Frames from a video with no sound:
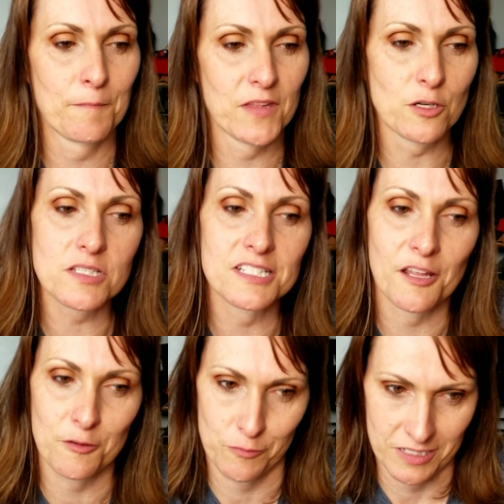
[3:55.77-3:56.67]
Here's
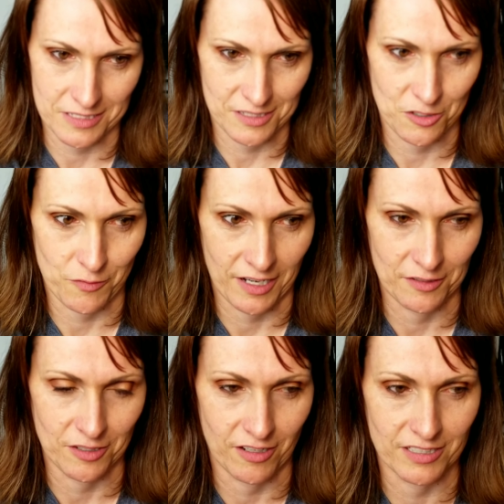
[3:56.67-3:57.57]
another reason to
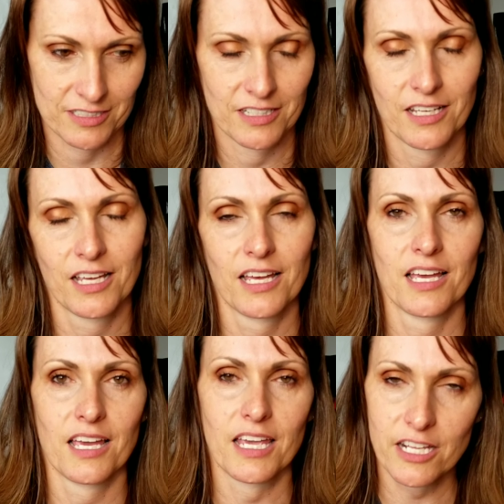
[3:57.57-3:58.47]
randonaut.
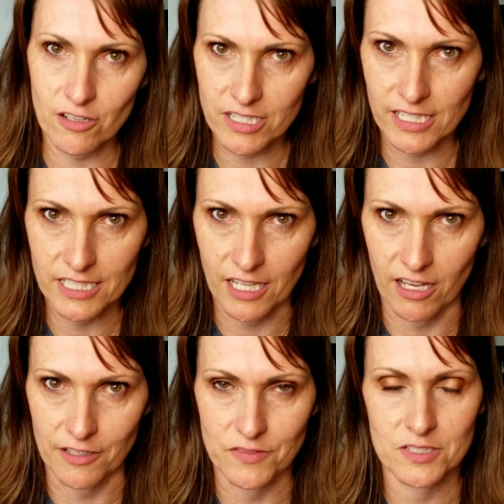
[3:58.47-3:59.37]
In our daily
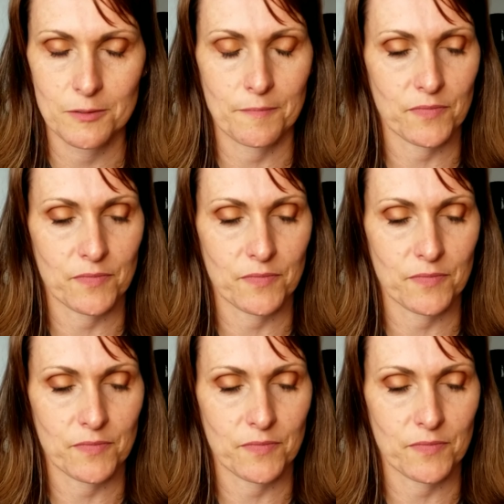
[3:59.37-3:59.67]
lives,